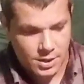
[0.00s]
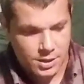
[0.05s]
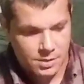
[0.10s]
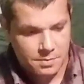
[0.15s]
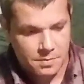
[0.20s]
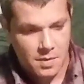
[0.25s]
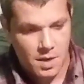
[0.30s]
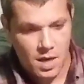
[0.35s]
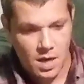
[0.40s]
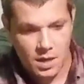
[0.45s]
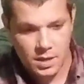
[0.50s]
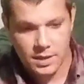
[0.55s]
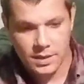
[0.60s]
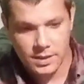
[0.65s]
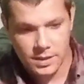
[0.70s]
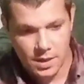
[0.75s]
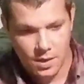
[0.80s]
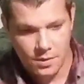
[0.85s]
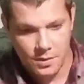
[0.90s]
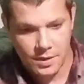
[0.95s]
schmog
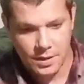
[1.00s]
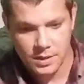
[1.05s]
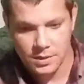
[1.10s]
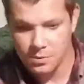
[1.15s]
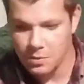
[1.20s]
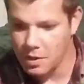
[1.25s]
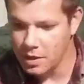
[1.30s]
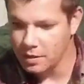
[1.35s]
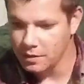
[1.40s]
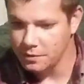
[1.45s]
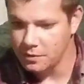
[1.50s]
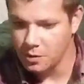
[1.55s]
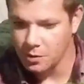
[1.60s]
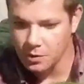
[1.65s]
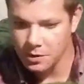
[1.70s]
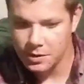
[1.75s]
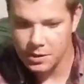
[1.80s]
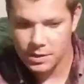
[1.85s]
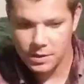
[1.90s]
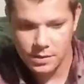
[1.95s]
is going as well, of
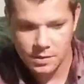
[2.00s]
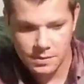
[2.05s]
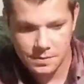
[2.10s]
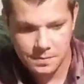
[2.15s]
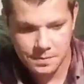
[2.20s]
course.